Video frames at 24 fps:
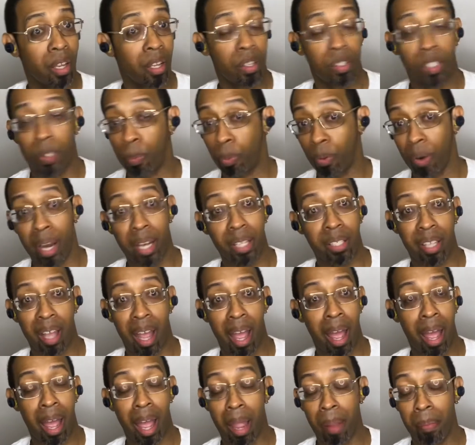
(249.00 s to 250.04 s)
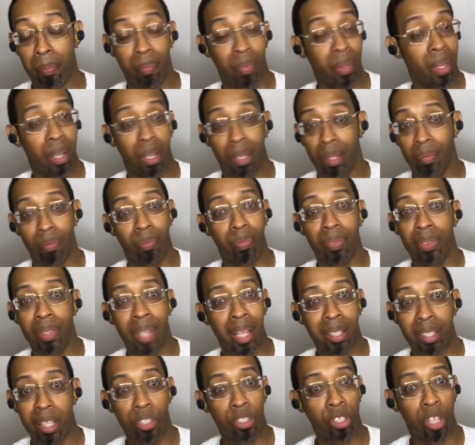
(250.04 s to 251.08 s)
springtime,
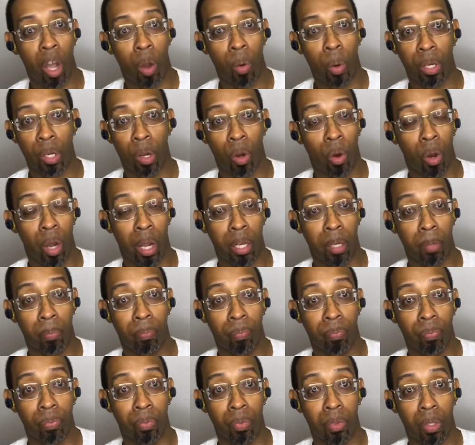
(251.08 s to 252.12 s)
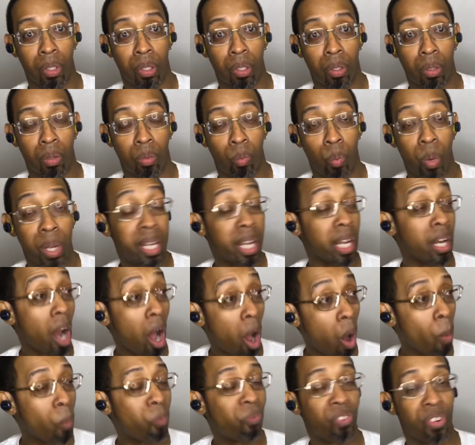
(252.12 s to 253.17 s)
nothing's going on. We can
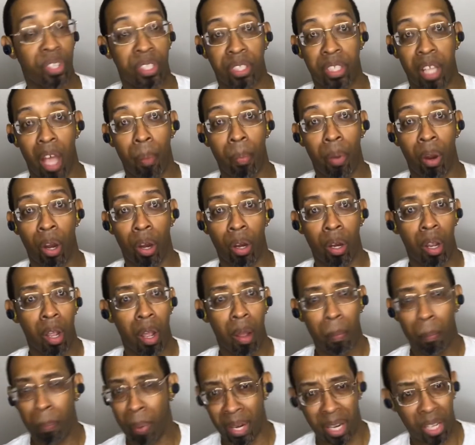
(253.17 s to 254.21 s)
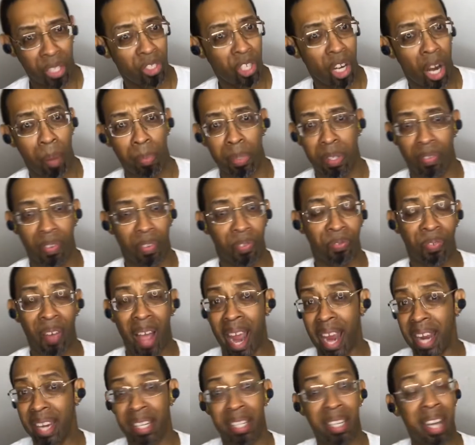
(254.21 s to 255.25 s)
hope for summer, but in terms of a
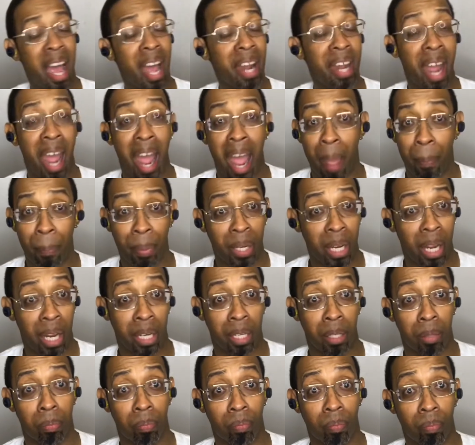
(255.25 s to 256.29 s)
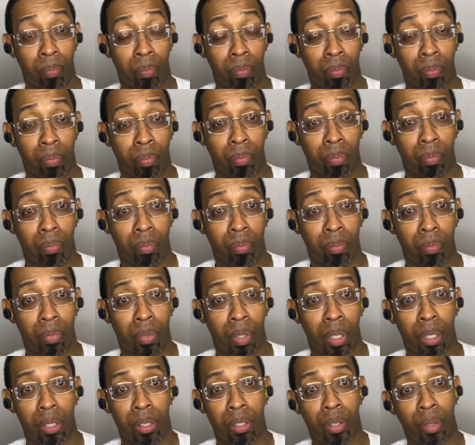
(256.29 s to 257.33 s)
fight, not happening.
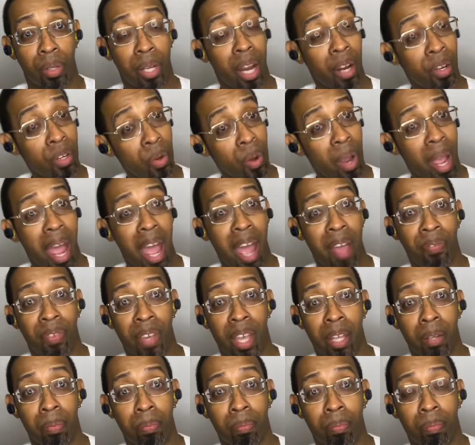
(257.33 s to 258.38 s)
So there you have it.